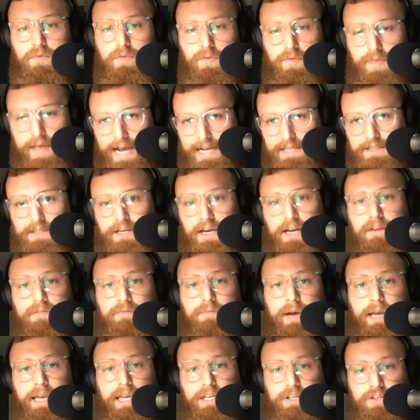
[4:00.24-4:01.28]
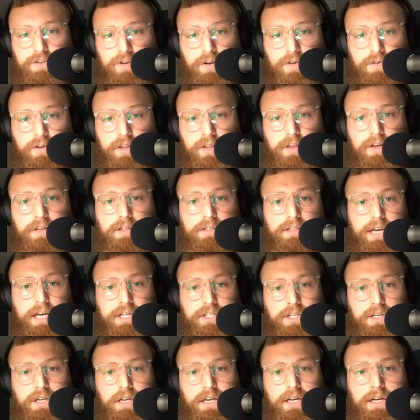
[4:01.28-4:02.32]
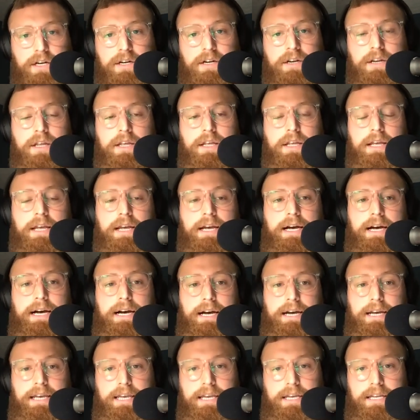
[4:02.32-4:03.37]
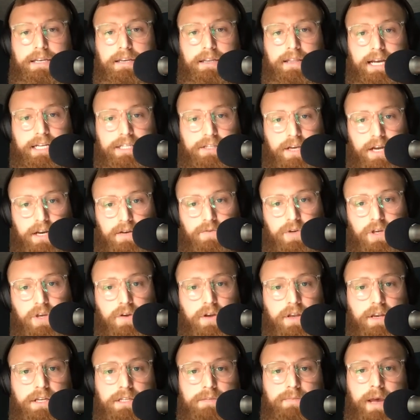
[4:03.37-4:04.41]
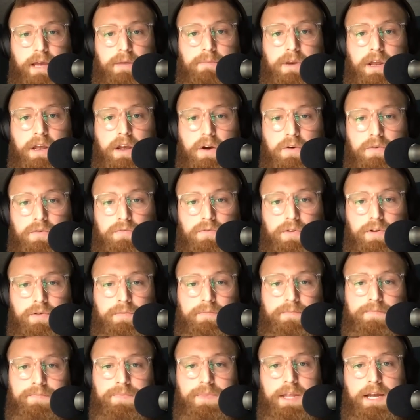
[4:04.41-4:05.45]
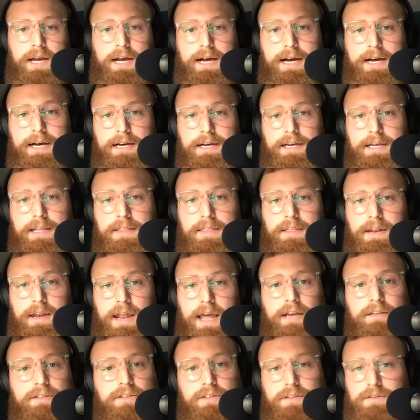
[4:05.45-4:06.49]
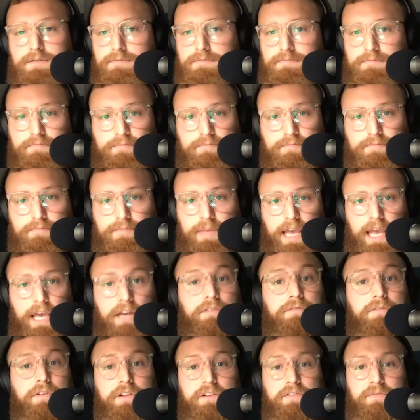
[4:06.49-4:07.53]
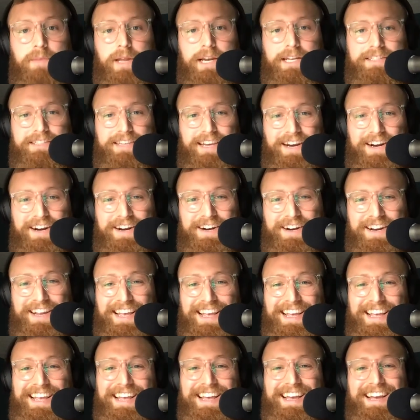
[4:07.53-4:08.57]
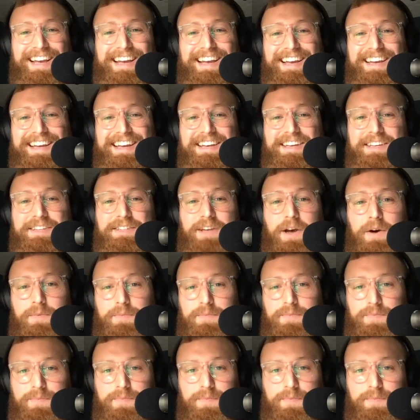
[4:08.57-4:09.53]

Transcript: that's kind of my intro to the discussion here. And that's kind of what you can expect me to go through in the next handful of minutes here. So